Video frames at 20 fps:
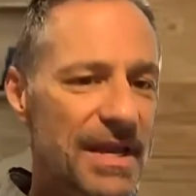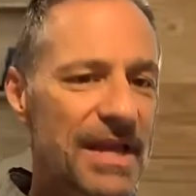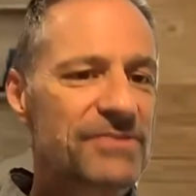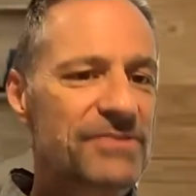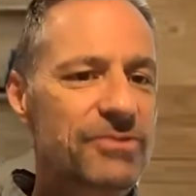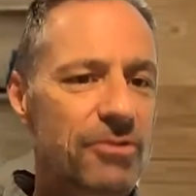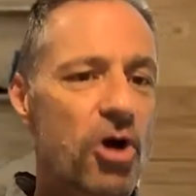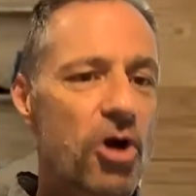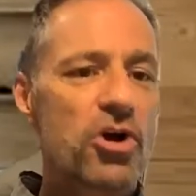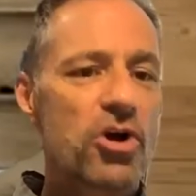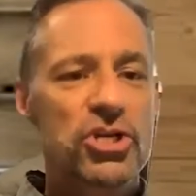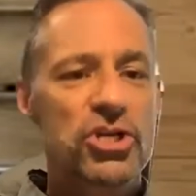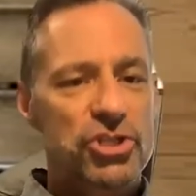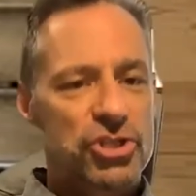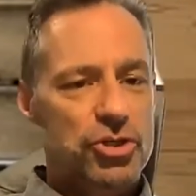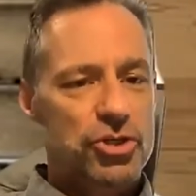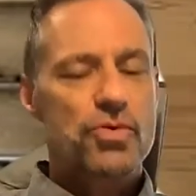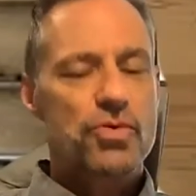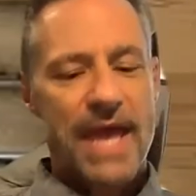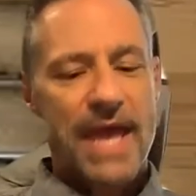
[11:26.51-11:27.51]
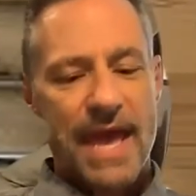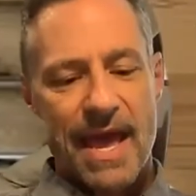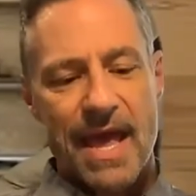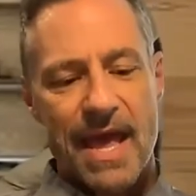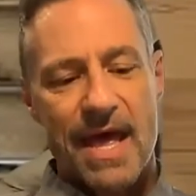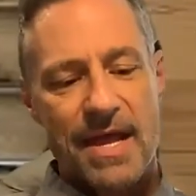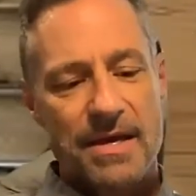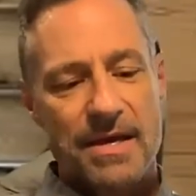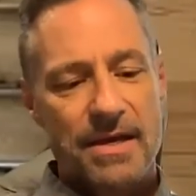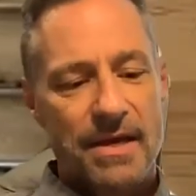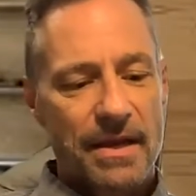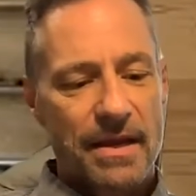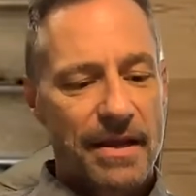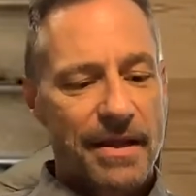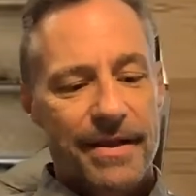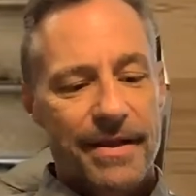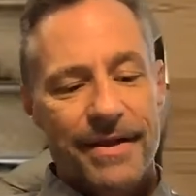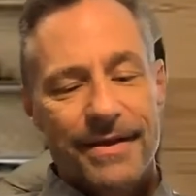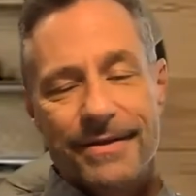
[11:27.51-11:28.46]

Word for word: as long as you can